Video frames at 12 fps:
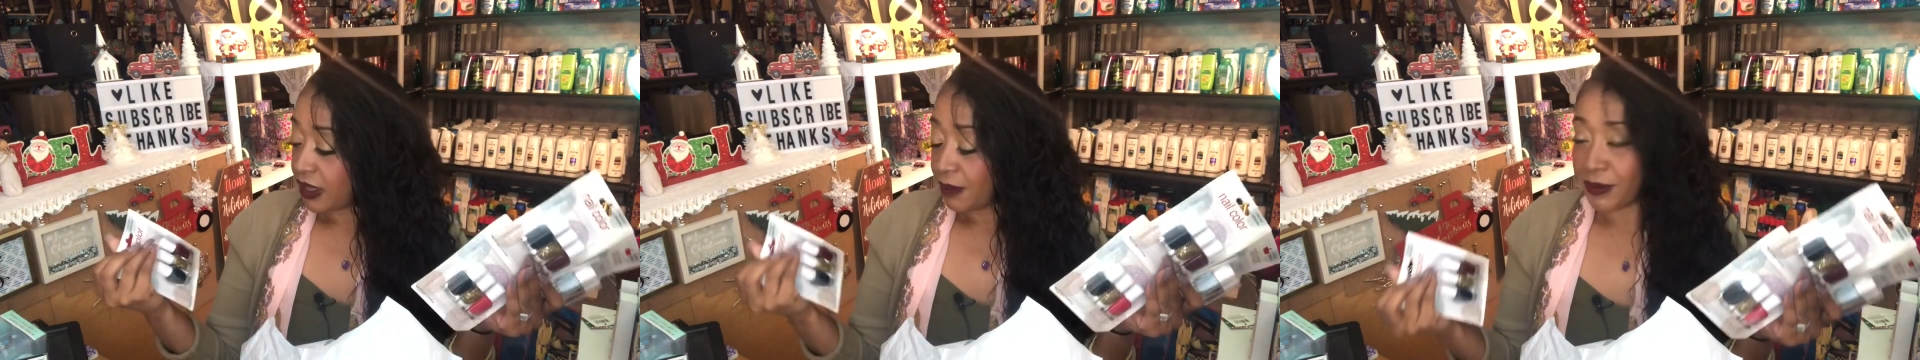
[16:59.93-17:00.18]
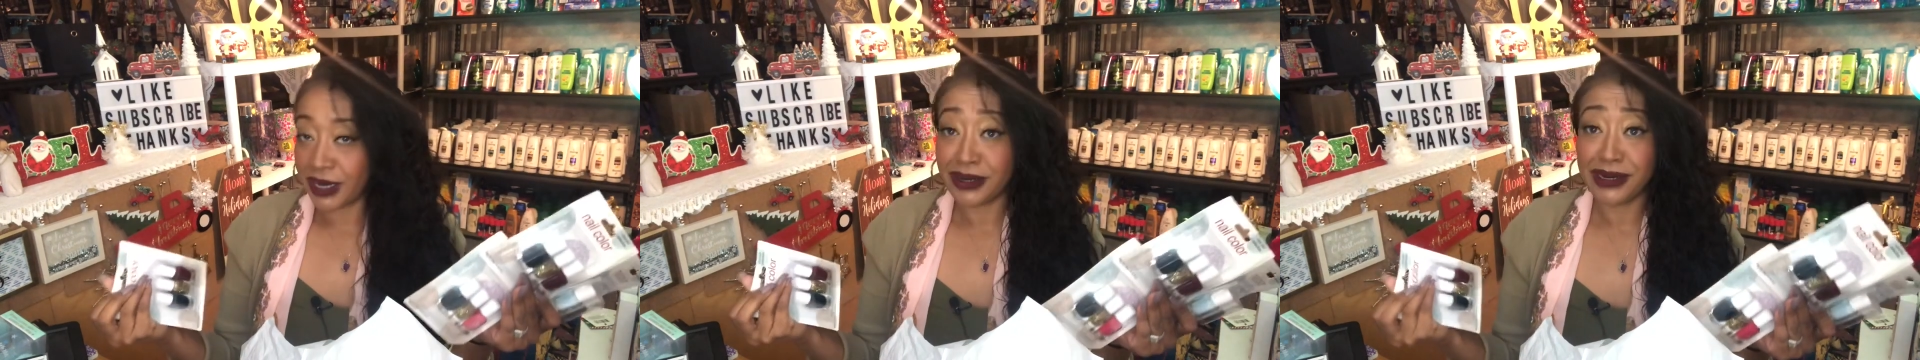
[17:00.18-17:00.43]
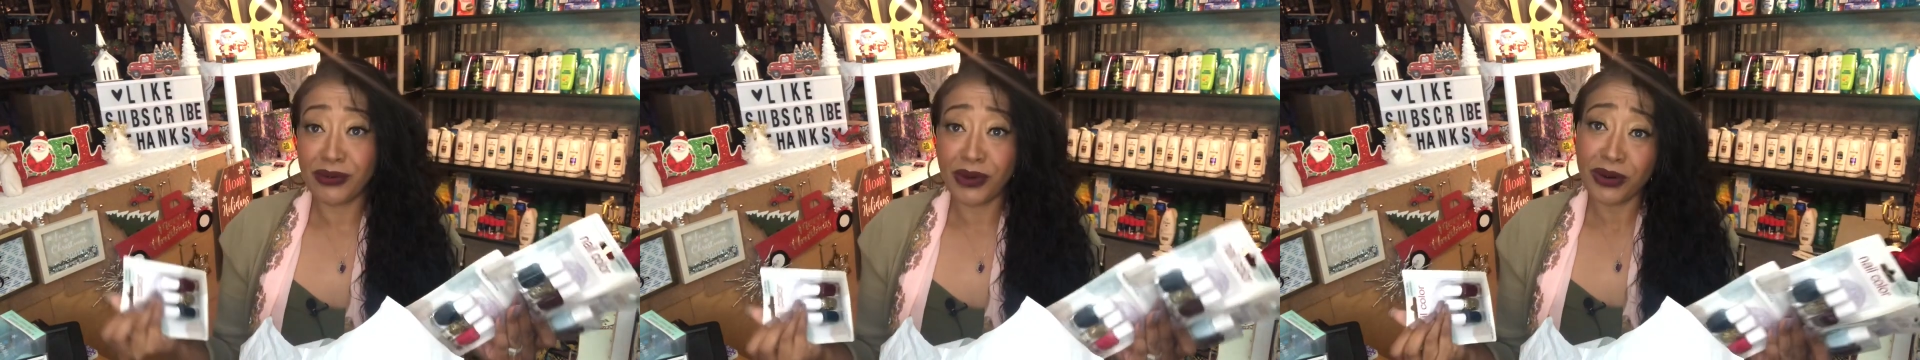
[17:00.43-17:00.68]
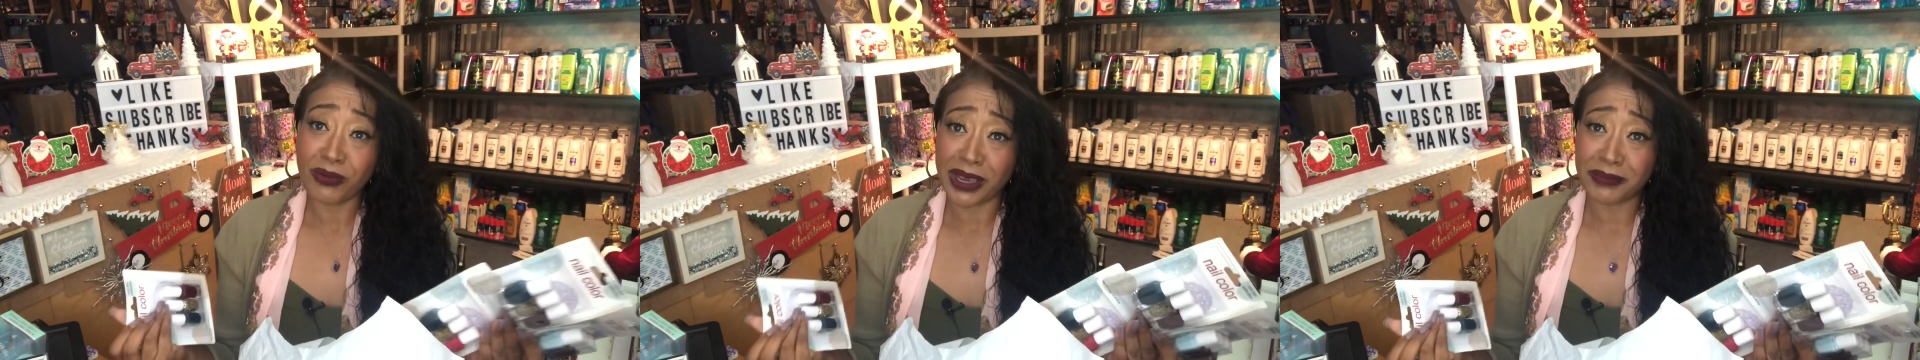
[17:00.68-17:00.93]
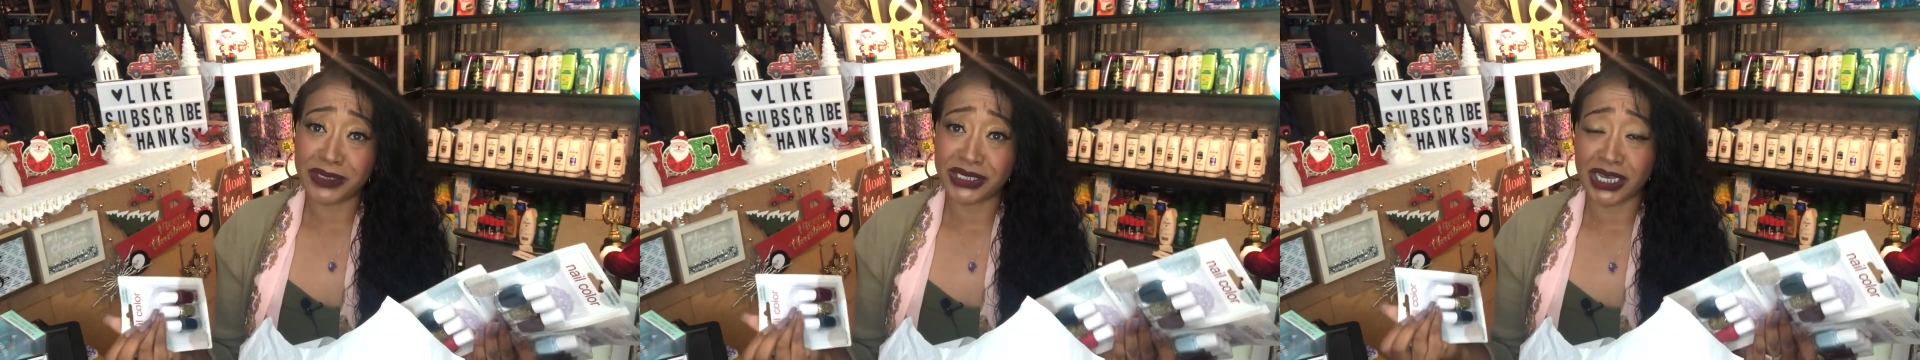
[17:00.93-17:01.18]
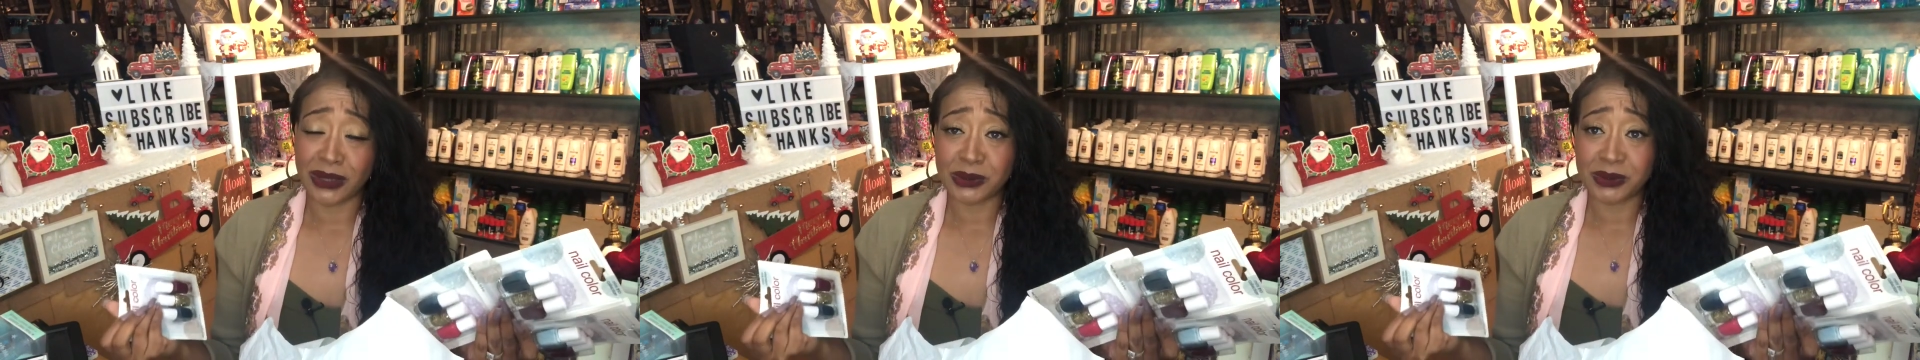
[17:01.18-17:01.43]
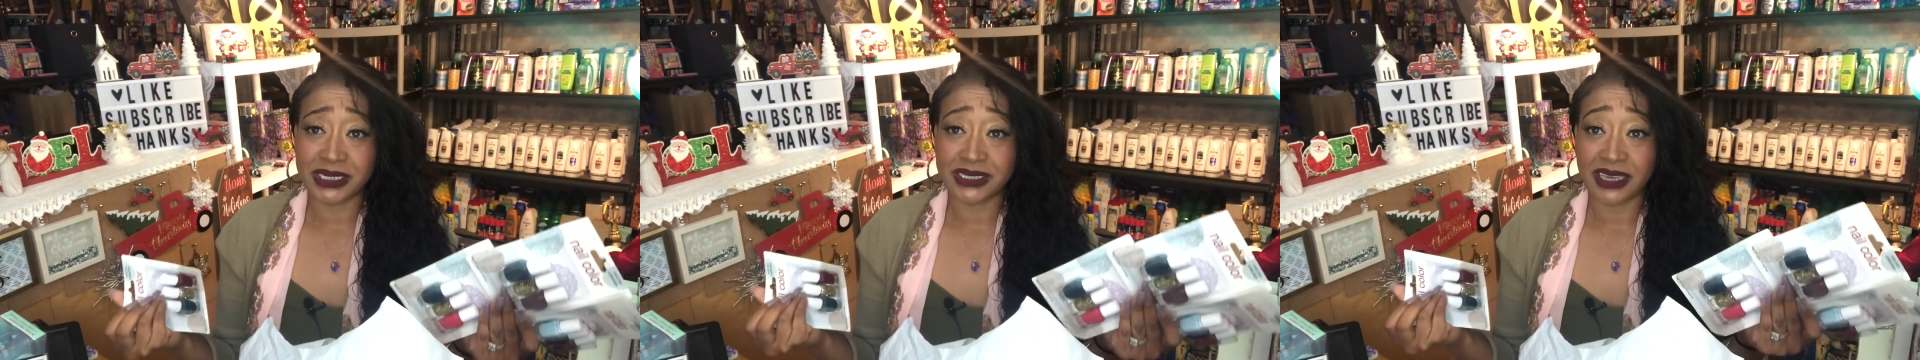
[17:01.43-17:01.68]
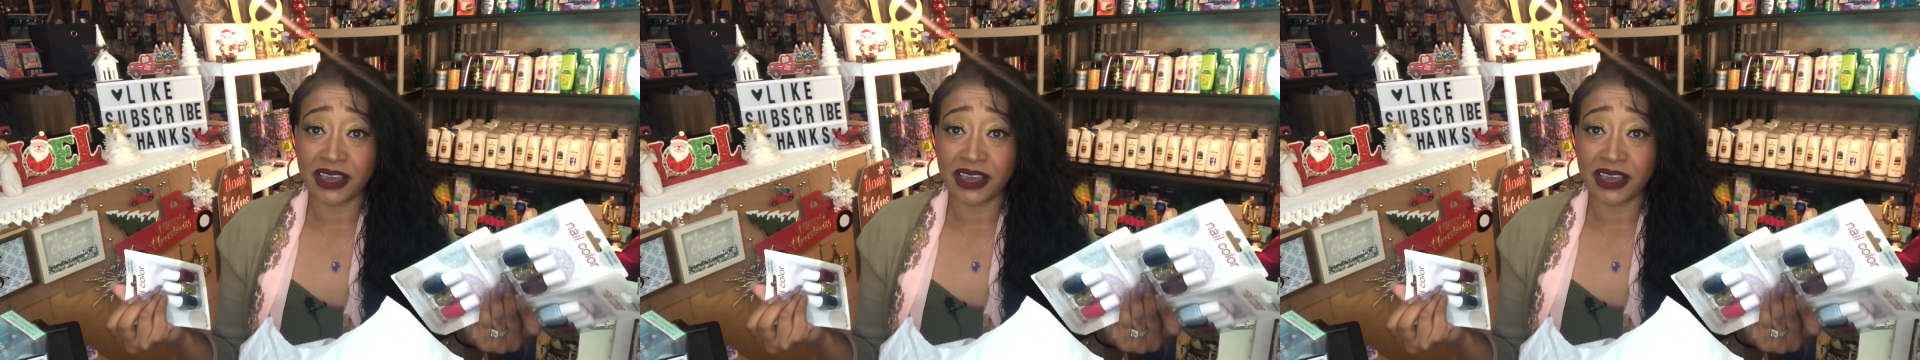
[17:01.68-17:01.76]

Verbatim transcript: but I didn't want to wipe the shelves because